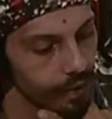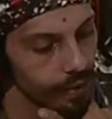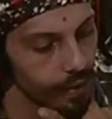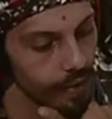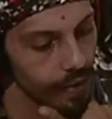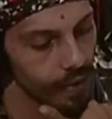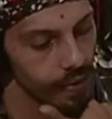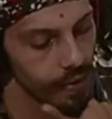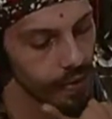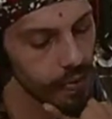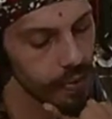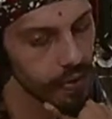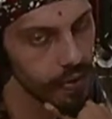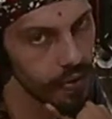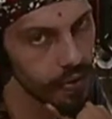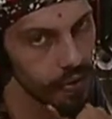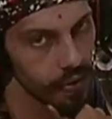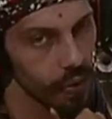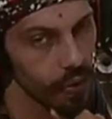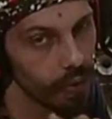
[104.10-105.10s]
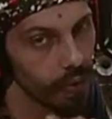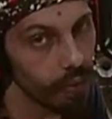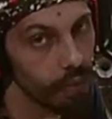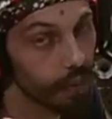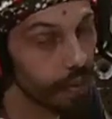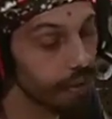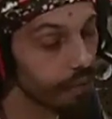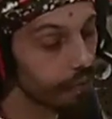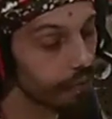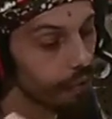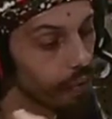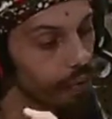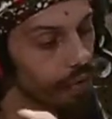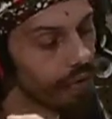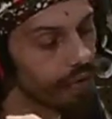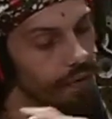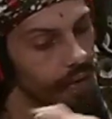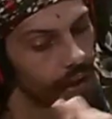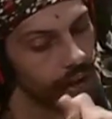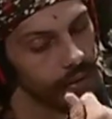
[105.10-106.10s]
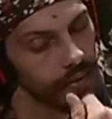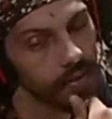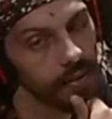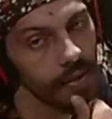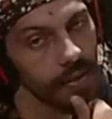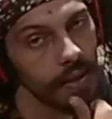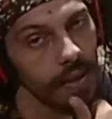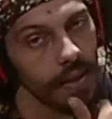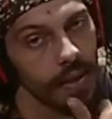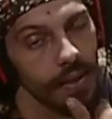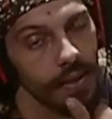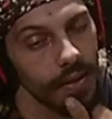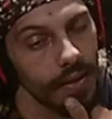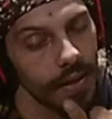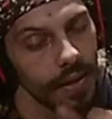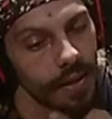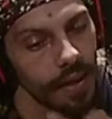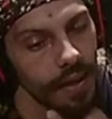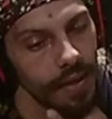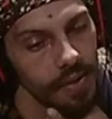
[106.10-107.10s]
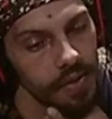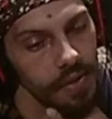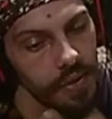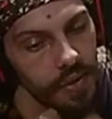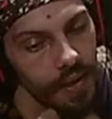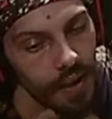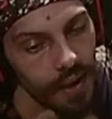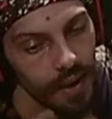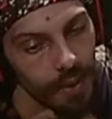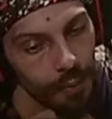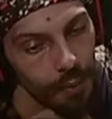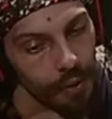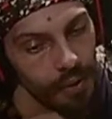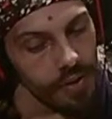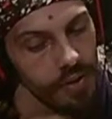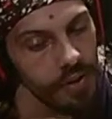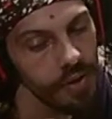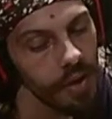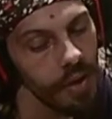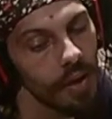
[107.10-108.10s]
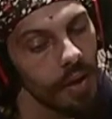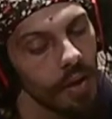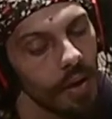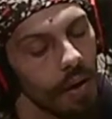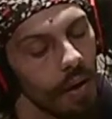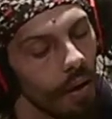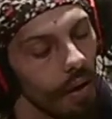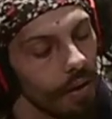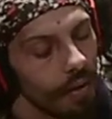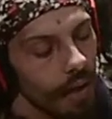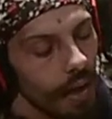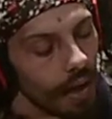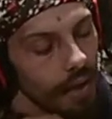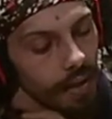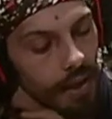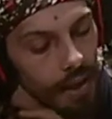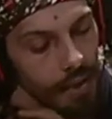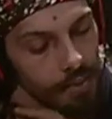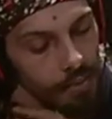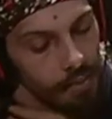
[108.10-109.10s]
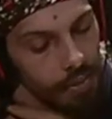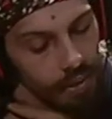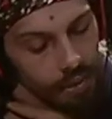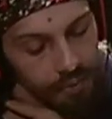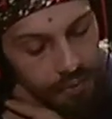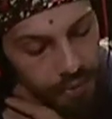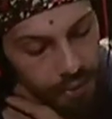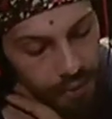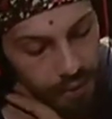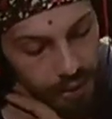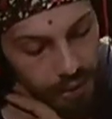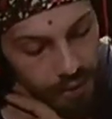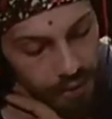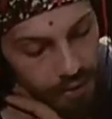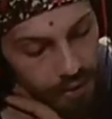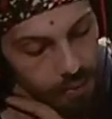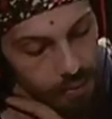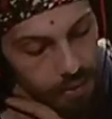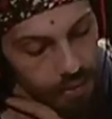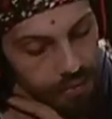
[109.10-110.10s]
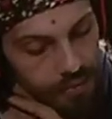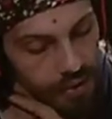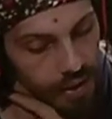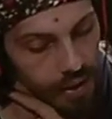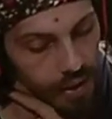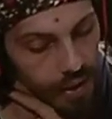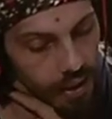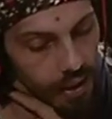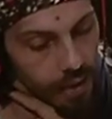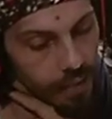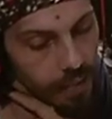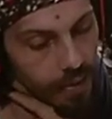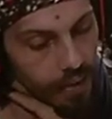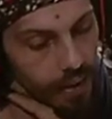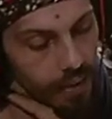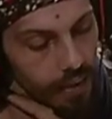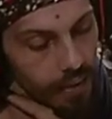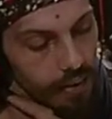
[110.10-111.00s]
things with Discord, but for a fact, the Akaso cameras are not capable of doing anything above 1080p.